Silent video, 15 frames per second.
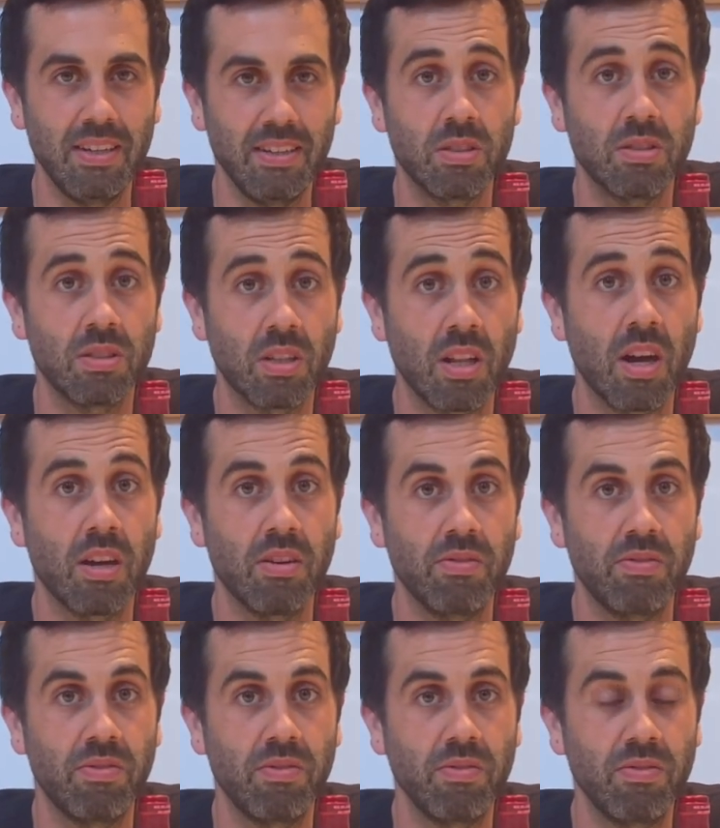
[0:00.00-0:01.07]
There's a lot of
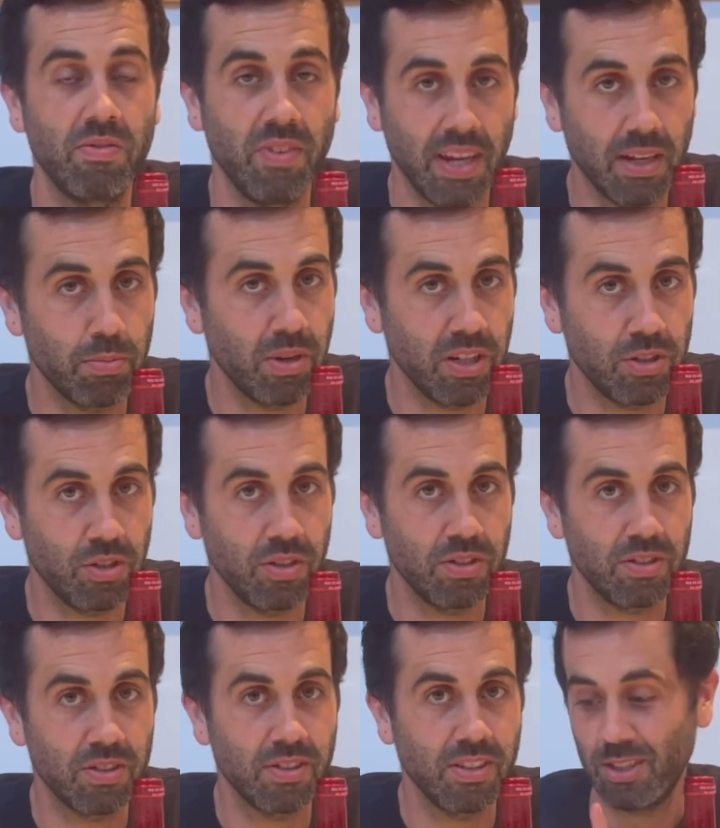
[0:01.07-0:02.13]
fake
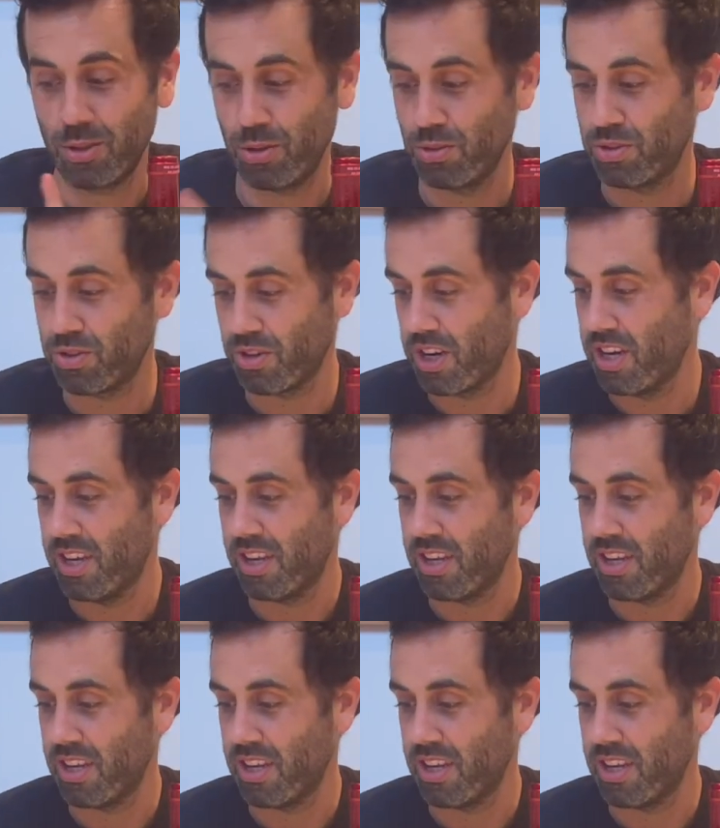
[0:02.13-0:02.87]
Petrus. True story.